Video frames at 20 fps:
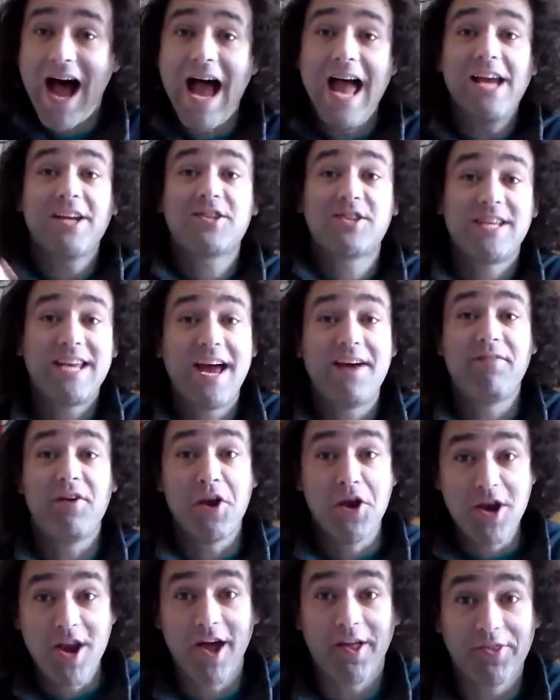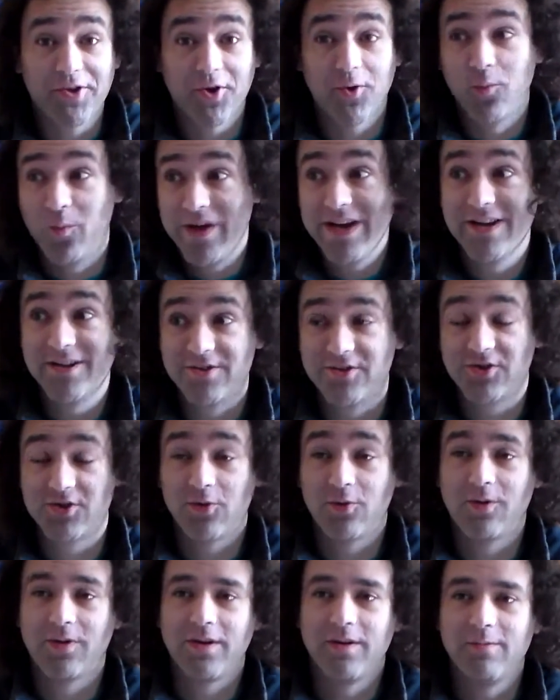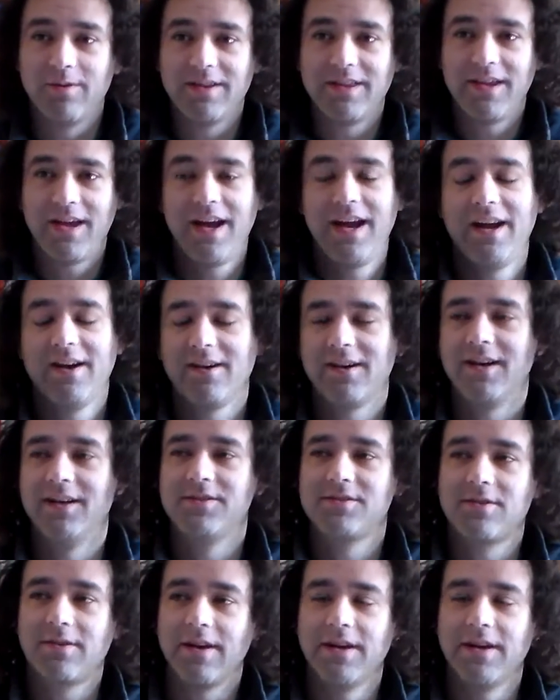I actually have another weird story with haircuts.